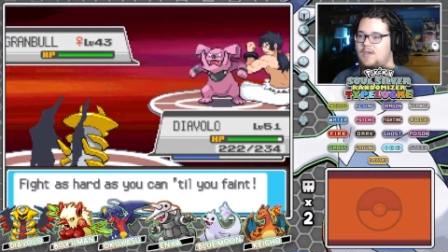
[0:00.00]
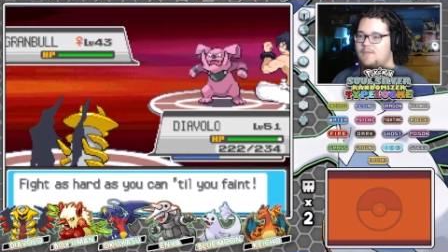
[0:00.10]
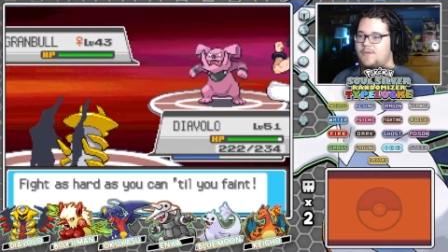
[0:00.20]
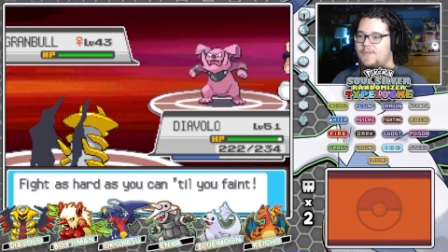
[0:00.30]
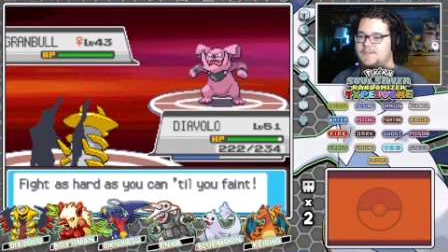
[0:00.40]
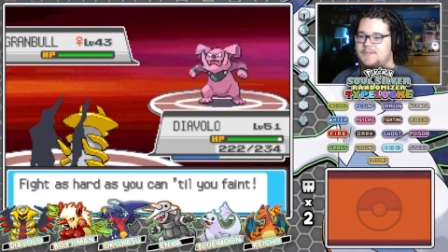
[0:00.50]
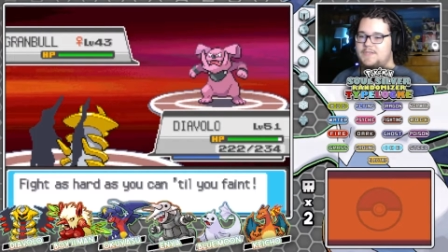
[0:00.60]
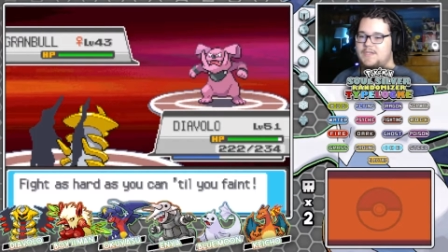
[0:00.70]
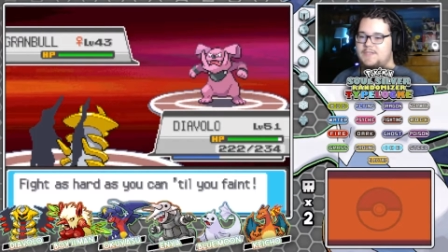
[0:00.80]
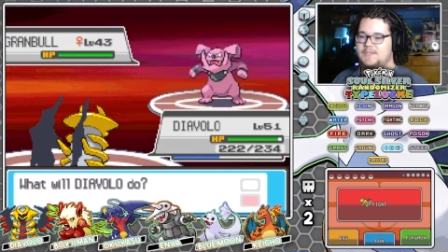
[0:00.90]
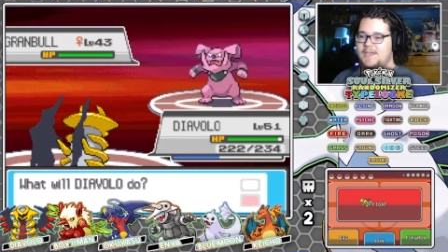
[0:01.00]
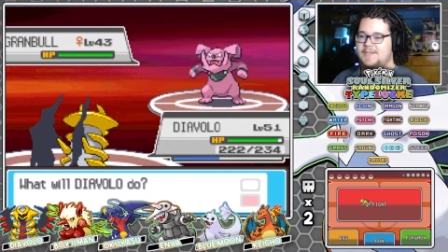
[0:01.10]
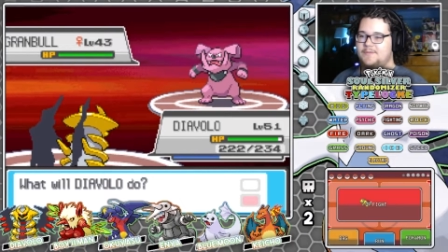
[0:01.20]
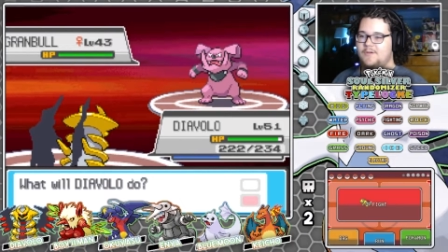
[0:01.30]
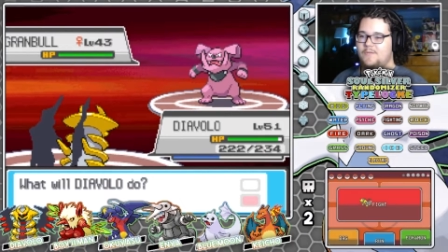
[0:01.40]
But this is his last
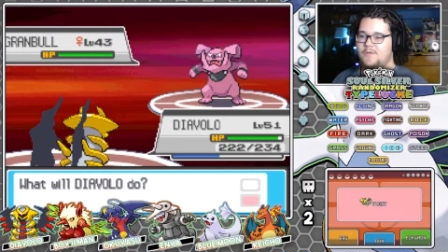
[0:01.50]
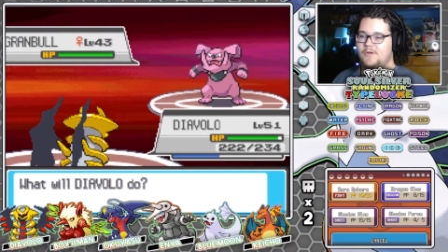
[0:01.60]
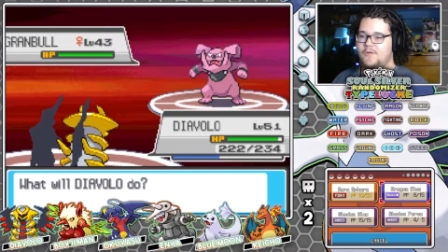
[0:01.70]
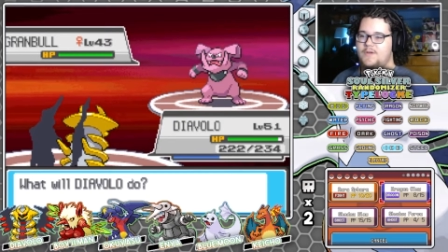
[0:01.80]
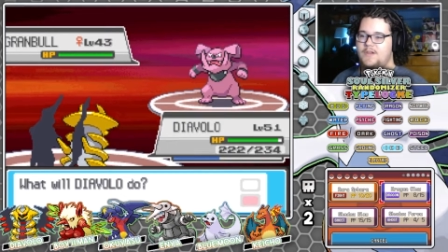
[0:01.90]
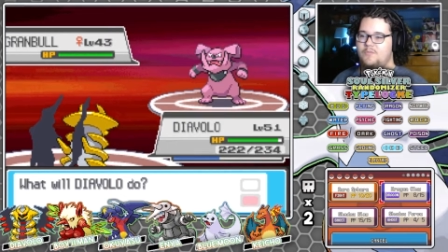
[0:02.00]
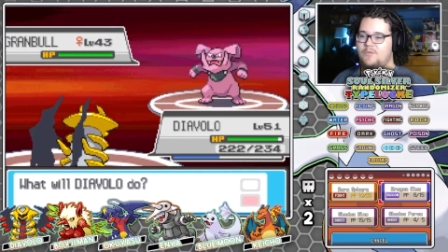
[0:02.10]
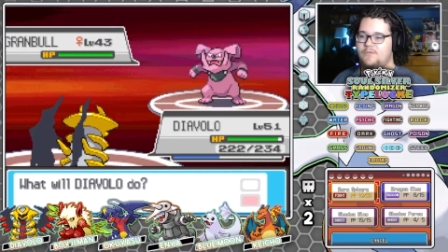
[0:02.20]
Pokemon, a Grand Bull.